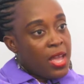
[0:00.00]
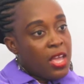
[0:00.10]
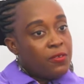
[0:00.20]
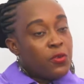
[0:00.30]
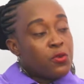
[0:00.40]

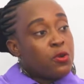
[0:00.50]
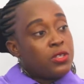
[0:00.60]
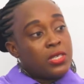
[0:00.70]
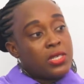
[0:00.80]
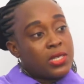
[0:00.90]
If you
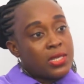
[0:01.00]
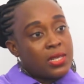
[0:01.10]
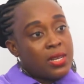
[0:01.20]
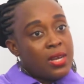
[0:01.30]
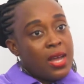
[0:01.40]
notice,
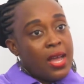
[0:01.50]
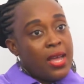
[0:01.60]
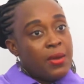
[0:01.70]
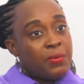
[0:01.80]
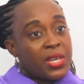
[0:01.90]

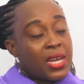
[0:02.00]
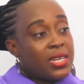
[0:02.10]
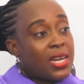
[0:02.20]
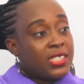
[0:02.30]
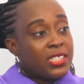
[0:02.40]
the
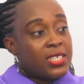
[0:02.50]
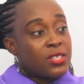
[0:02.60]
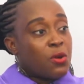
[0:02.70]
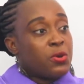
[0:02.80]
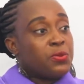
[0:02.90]
Kardashians
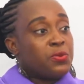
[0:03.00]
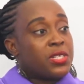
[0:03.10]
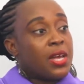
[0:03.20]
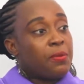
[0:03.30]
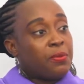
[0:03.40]
always
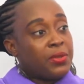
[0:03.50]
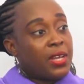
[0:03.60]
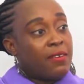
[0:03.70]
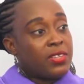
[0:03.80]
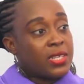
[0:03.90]
put up, they
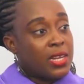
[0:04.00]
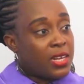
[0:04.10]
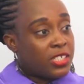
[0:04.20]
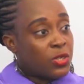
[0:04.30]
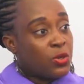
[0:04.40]
have this
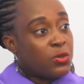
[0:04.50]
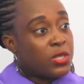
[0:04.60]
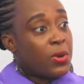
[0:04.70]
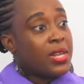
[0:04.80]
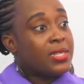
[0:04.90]
Kardashian clothes
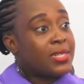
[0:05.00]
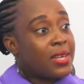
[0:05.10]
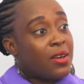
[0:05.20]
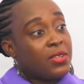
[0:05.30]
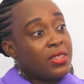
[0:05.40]
where they
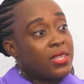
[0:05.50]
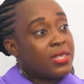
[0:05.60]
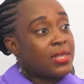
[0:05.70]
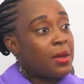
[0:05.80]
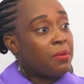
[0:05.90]
sell the
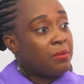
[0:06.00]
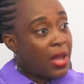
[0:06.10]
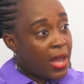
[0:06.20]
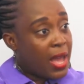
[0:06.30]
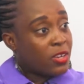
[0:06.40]
things that
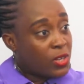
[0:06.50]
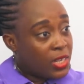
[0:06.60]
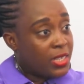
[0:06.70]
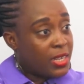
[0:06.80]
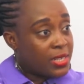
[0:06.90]
are
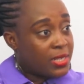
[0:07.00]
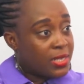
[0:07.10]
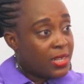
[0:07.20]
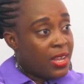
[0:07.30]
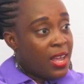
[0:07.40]
actually
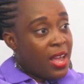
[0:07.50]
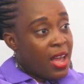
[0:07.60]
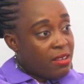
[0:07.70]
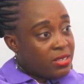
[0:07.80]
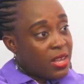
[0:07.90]
theirs.
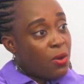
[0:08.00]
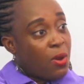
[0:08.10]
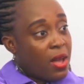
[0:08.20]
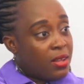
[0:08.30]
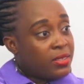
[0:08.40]
After a
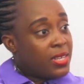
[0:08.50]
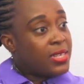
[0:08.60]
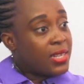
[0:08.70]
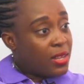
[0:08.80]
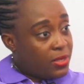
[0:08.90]
while, they
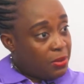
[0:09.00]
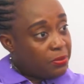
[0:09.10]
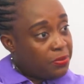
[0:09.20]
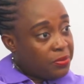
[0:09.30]
sell them.